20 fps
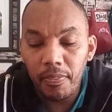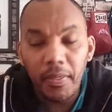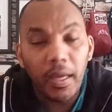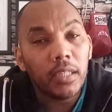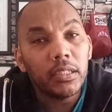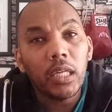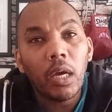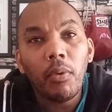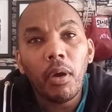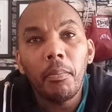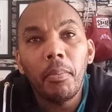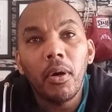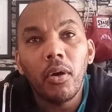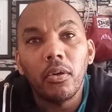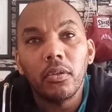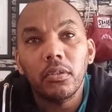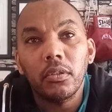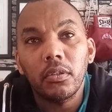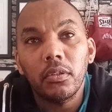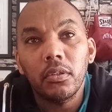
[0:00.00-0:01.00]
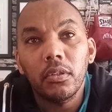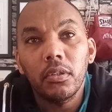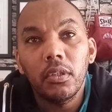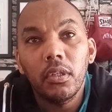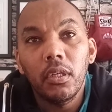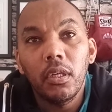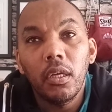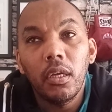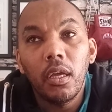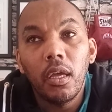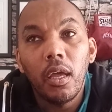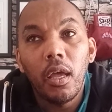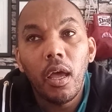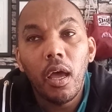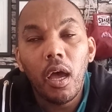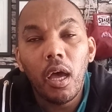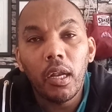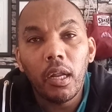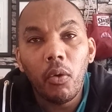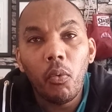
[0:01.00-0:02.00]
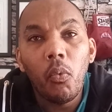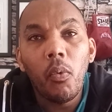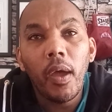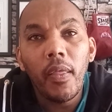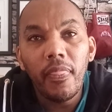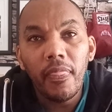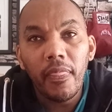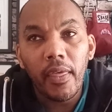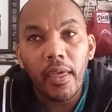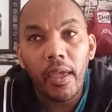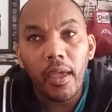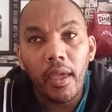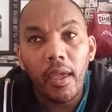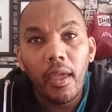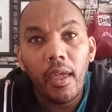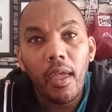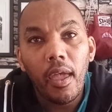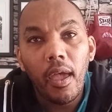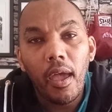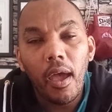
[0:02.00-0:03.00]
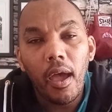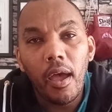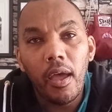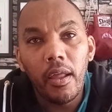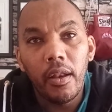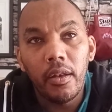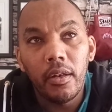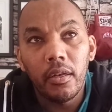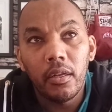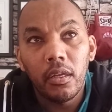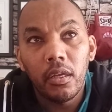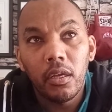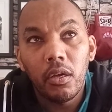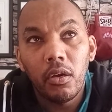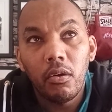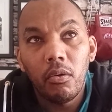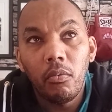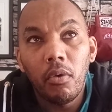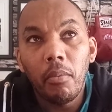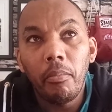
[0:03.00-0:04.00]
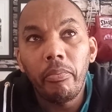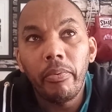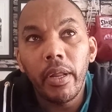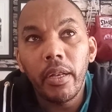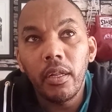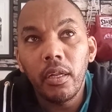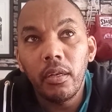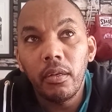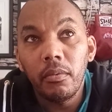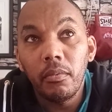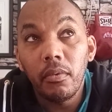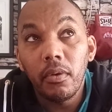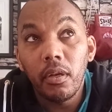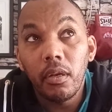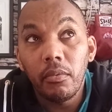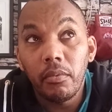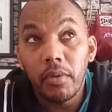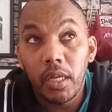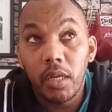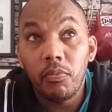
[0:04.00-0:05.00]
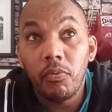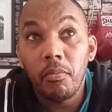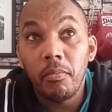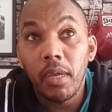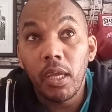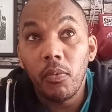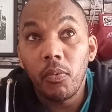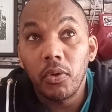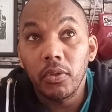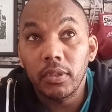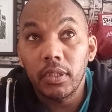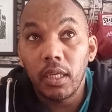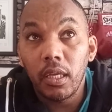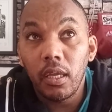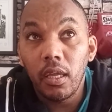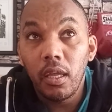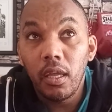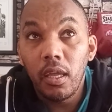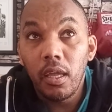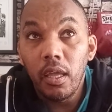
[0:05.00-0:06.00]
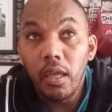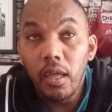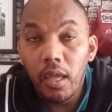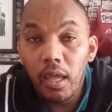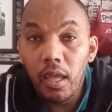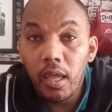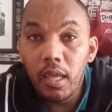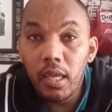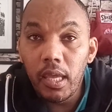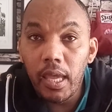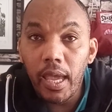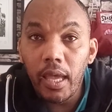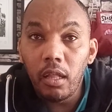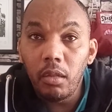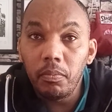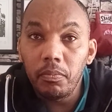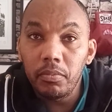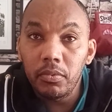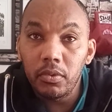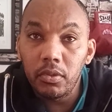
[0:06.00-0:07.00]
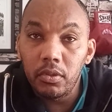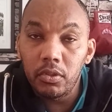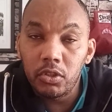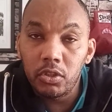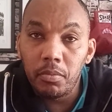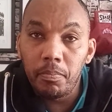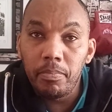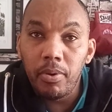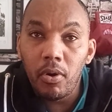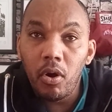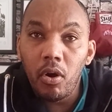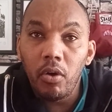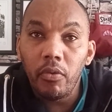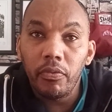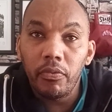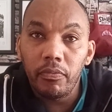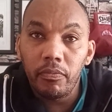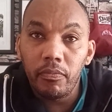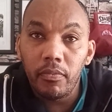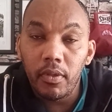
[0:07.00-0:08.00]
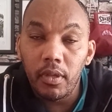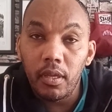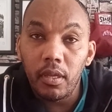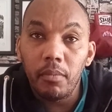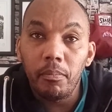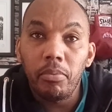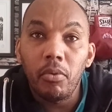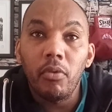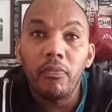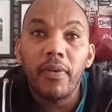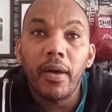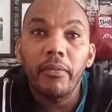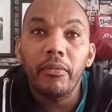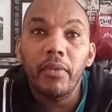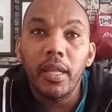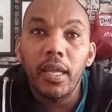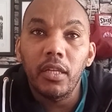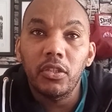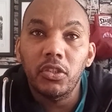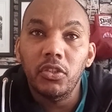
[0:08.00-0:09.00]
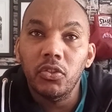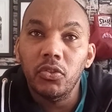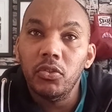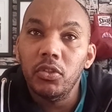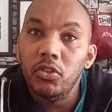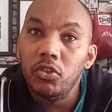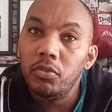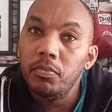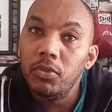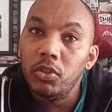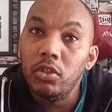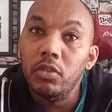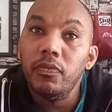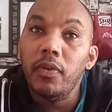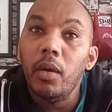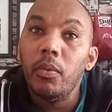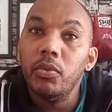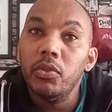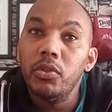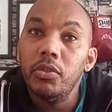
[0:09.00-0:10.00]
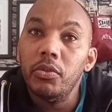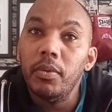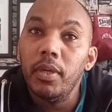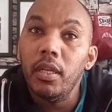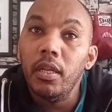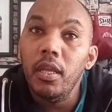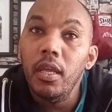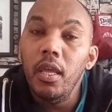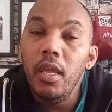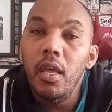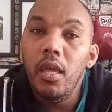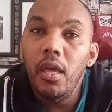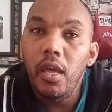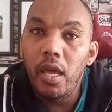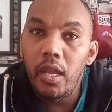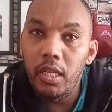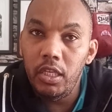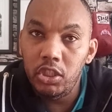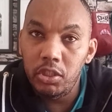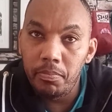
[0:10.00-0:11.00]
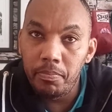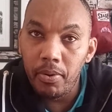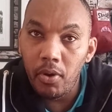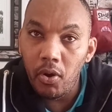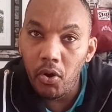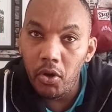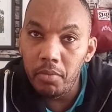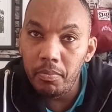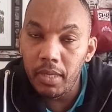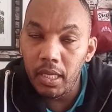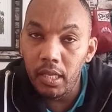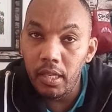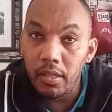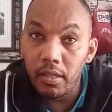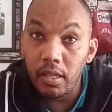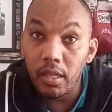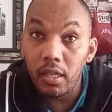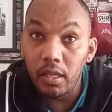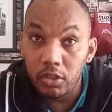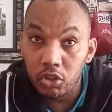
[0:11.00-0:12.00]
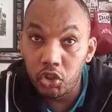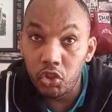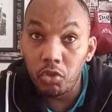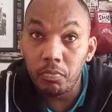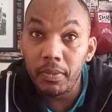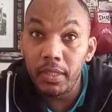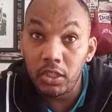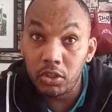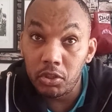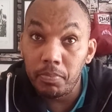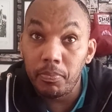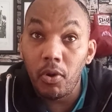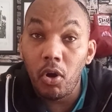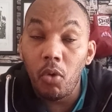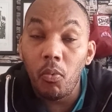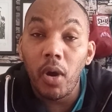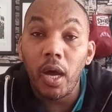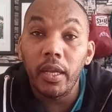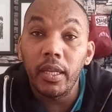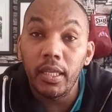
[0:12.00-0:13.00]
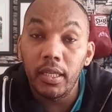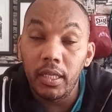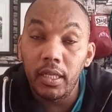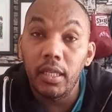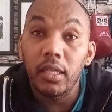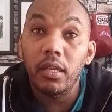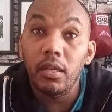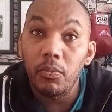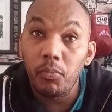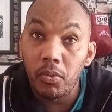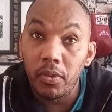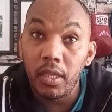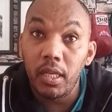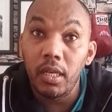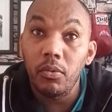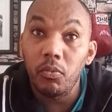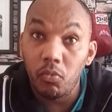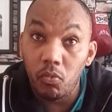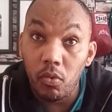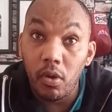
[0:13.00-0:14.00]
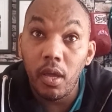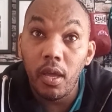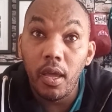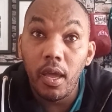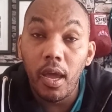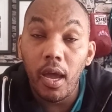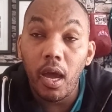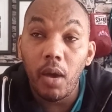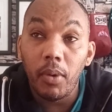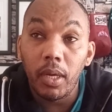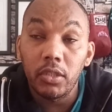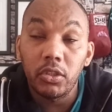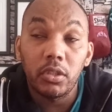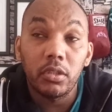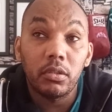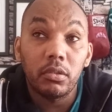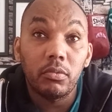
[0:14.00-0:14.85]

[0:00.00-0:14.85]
That's how I boxed, and I went there. And what Brendan did with me was he helped put foundations under some stuff I was doing, and he supported me and showed me the support what I needed within how I